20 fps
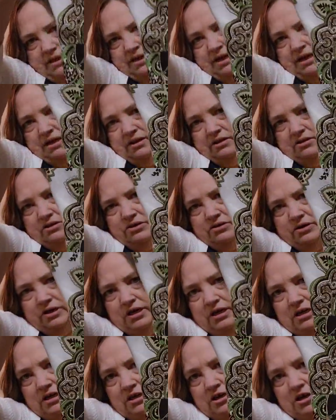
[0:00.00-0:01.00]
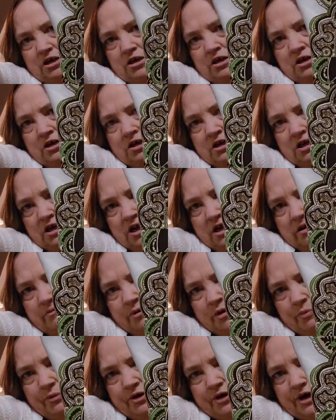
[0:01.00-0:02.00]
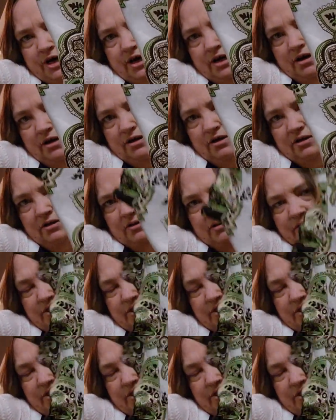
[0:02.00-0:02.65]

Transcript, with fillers: that. The green, kind of a brown